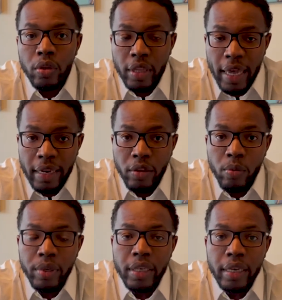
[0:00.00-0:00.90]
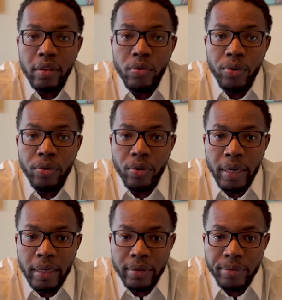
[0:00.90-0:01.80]
that you would get through
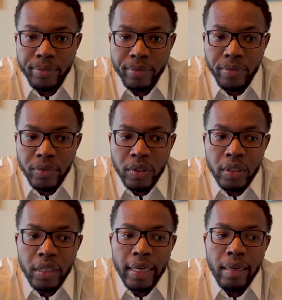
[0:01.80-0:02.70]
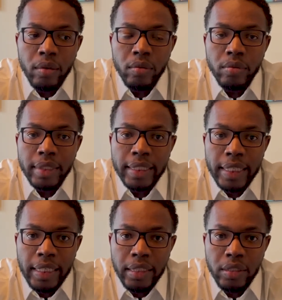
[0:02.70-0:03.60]
credit. Now, the
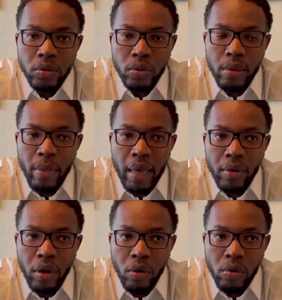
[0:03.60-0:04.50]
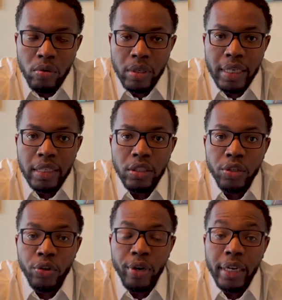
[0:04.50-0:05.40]
key to amount owed is your
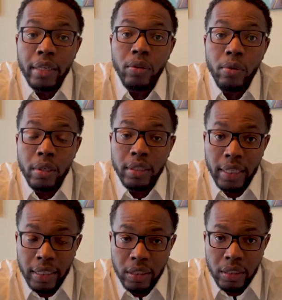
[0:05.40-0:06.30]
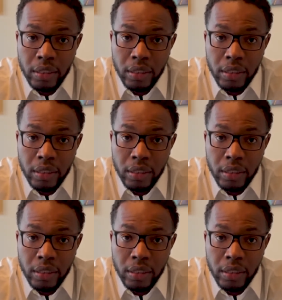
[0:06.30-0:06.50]
credit utilization.